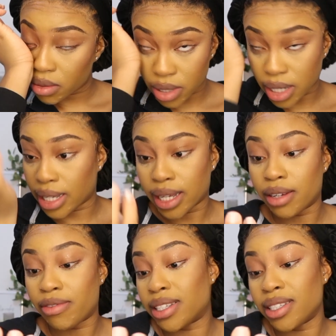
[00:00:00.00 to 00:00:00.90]
Then again,
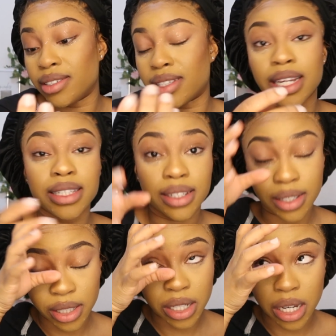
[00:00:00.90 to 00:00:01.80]
if I didn't, then I
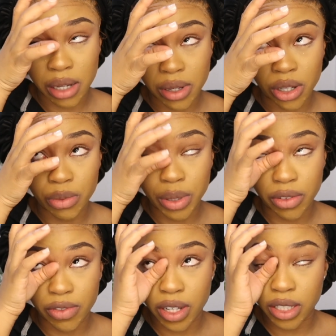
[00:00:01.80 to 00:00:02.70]
didn't. I know it could be the
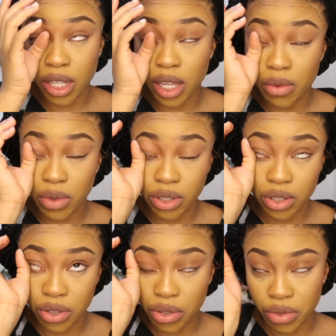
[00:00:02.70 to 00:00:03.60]
first thing he wants
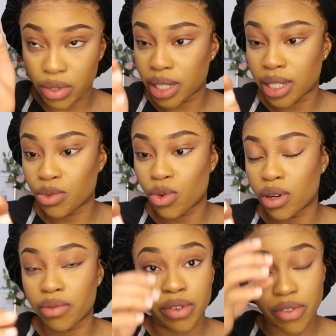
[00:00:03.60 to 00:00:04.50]
to do in his
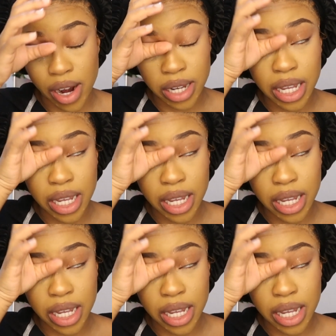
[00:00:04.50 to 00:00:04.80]
walk with Christ.